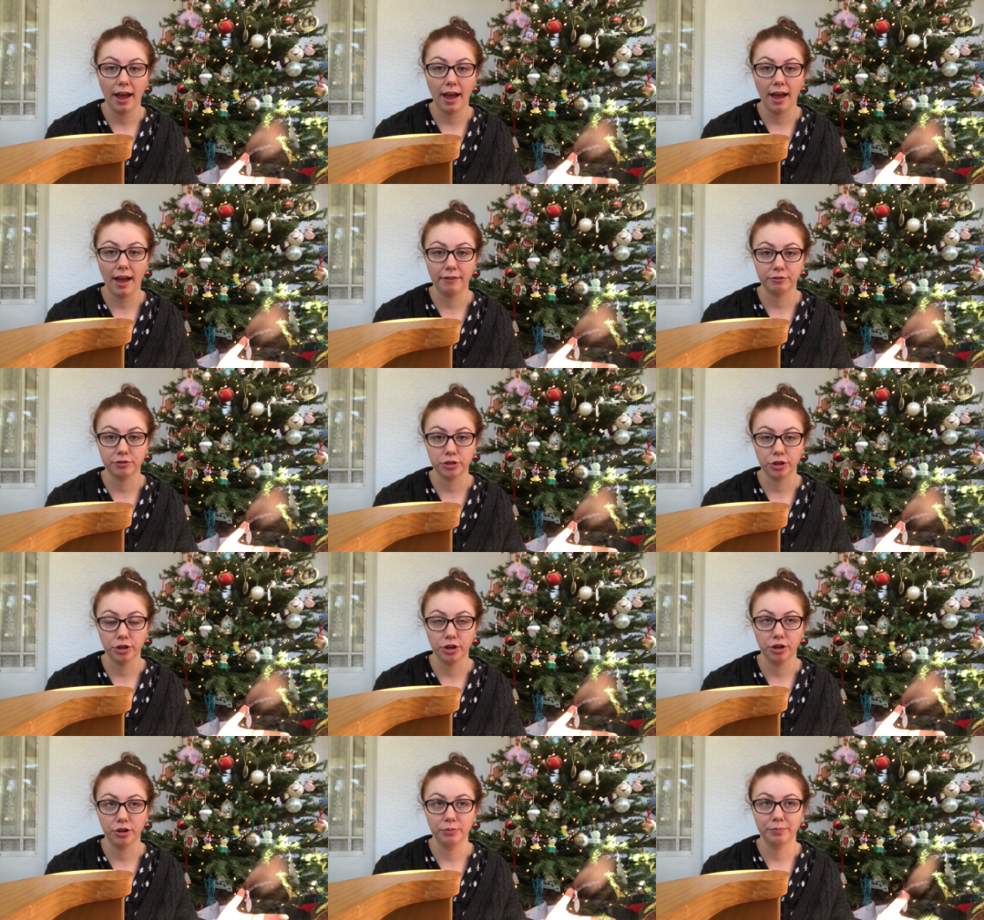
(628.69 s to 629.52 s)

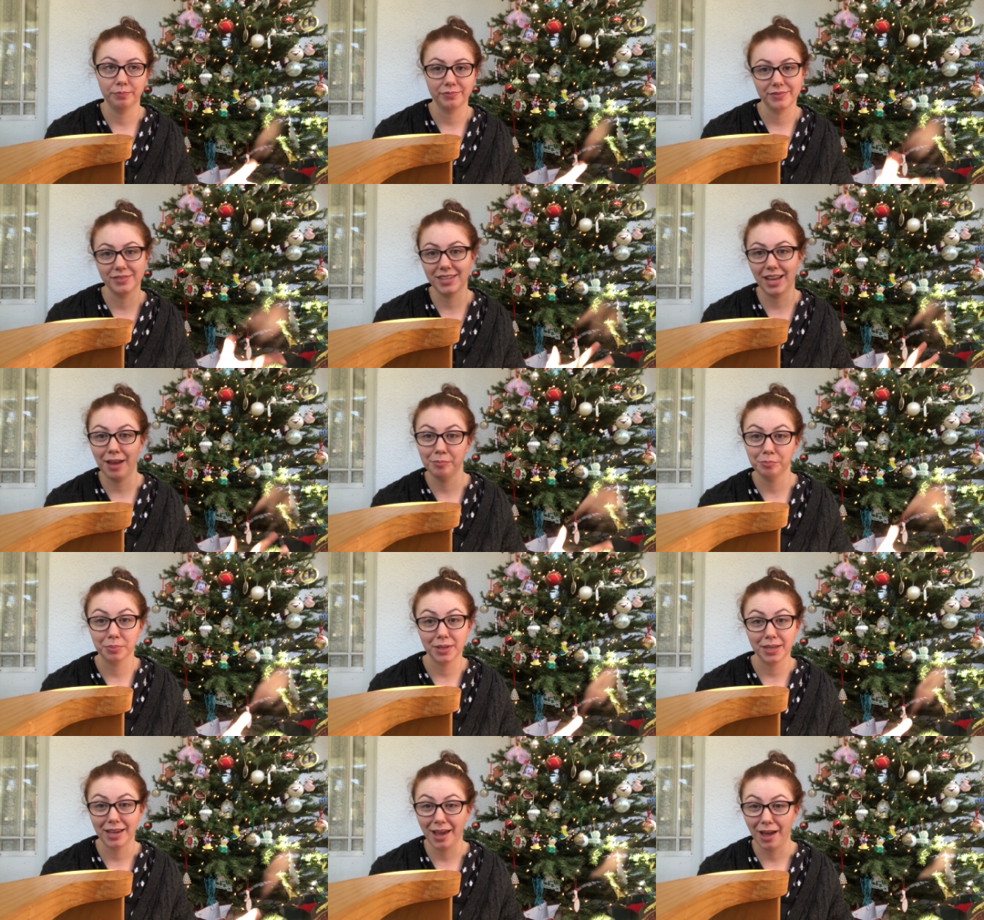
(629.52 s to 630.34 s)
after 10
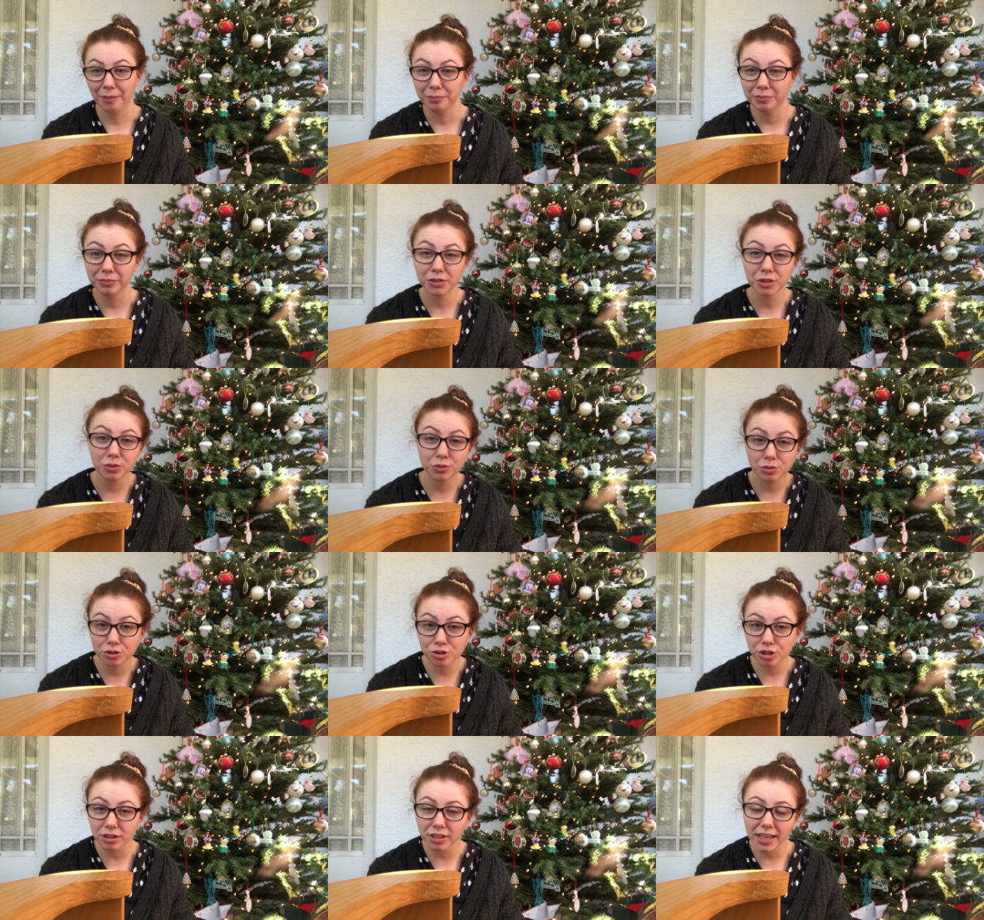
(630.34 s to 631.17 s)
p.m.
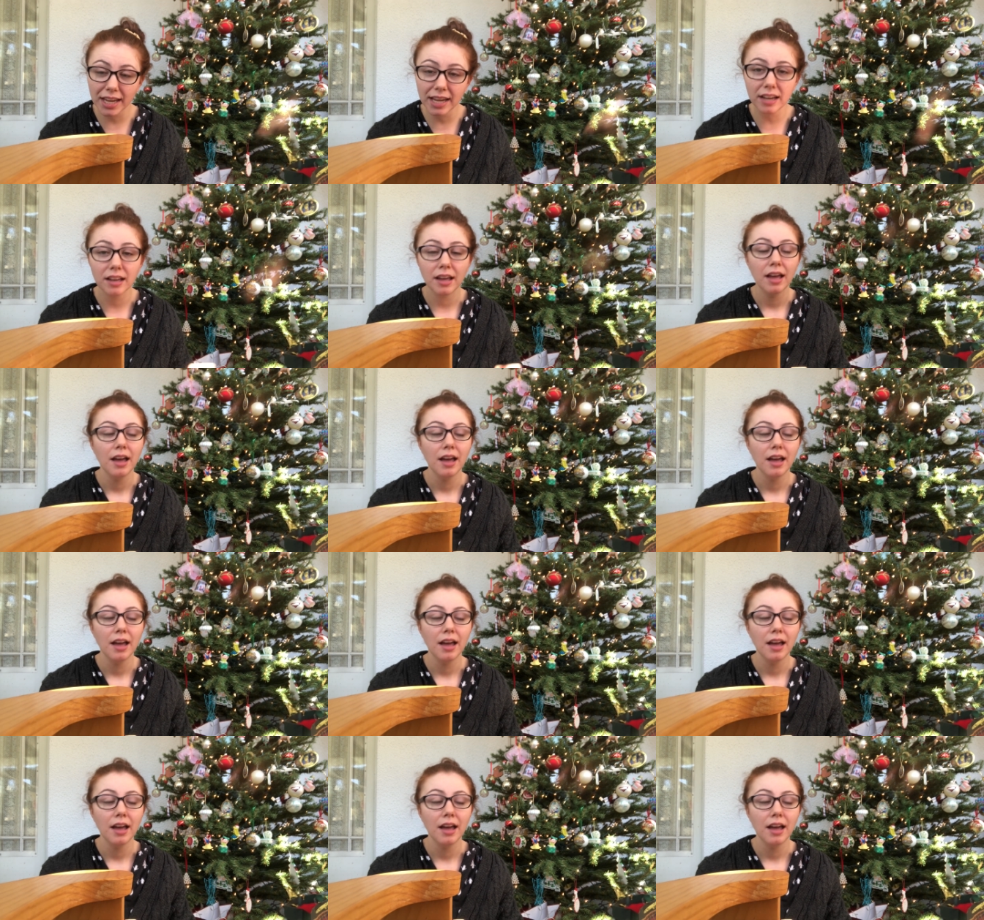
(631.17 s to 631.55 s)
usually.